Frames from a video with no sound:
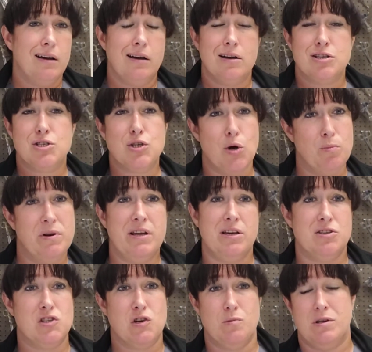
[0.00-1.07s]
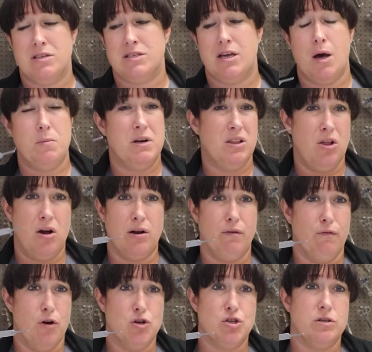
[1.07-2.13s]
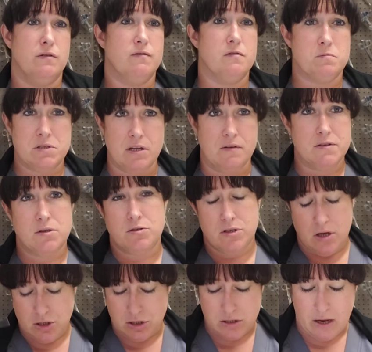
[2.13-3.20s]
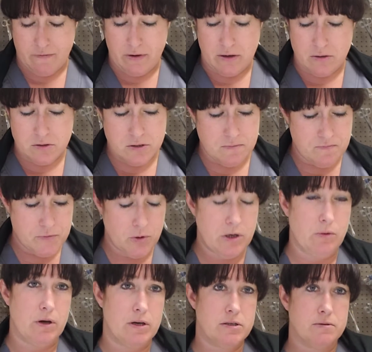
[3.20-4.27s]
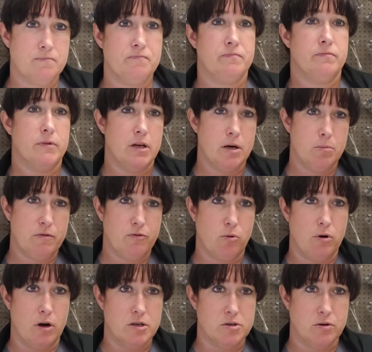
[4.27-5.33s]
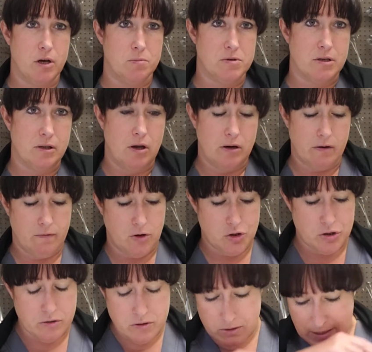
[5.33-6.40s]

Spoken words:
So many instruments come in a longer version of themselves, so it's not just knife handles. So anyways, the number 4 also comes in a longer version. So